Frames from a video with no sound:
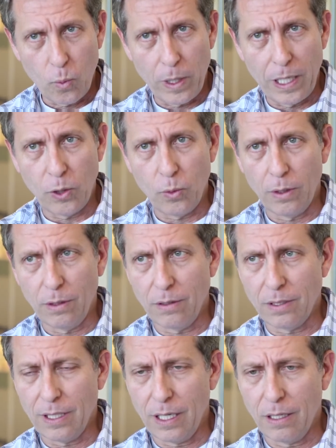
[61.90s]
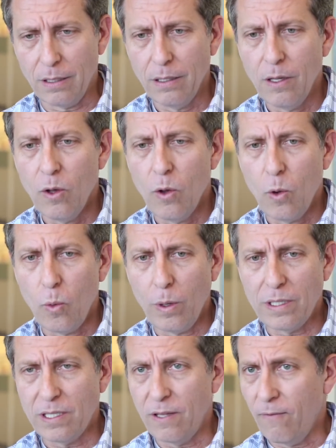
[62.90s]
We need to understand
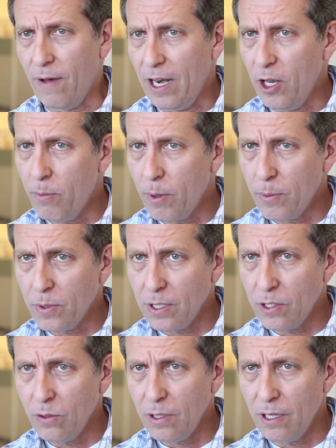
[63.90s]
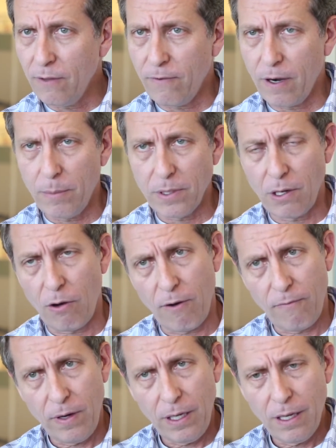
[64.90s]
what's the value proposition that the farmers are
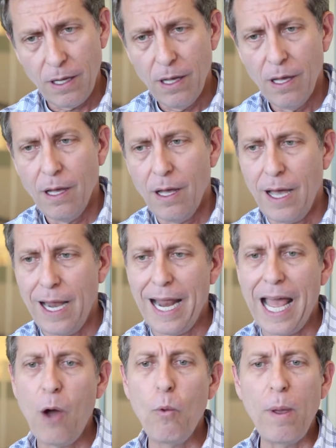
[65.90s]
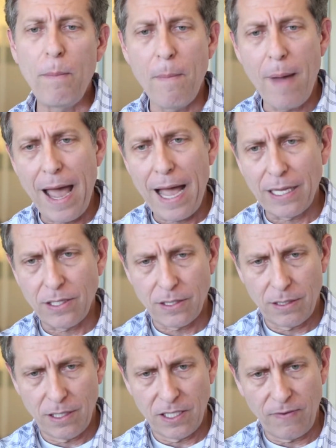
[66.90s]
offering and how we
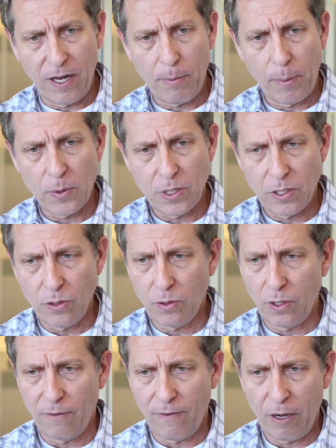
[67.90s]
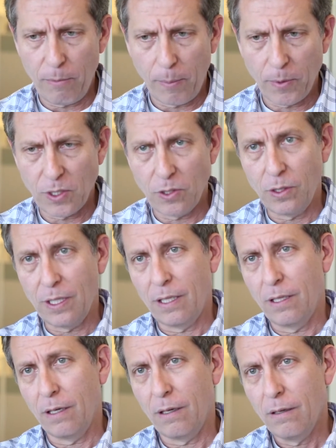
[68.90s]
match this value proposition to the value proposition
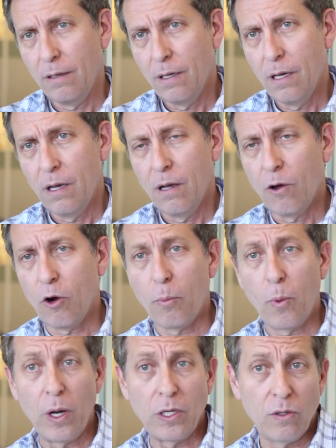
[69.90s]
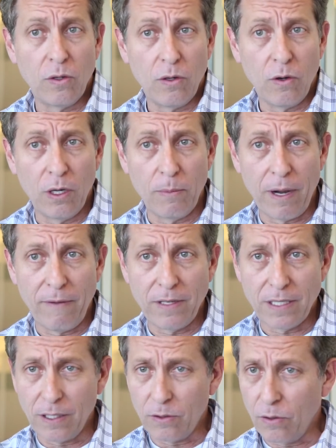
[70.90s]
that the corporation or the
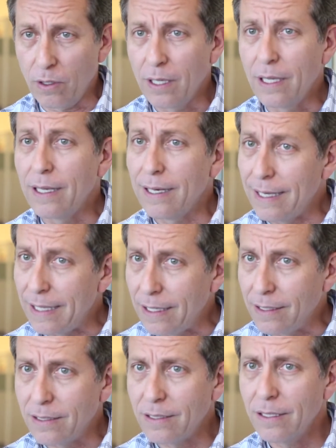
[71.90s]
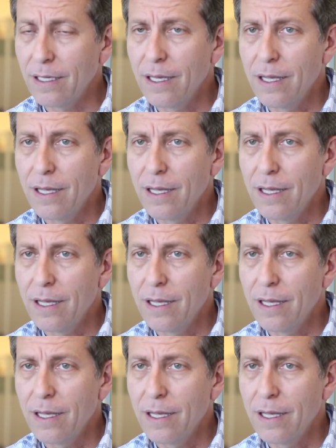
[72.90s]
private sector needs.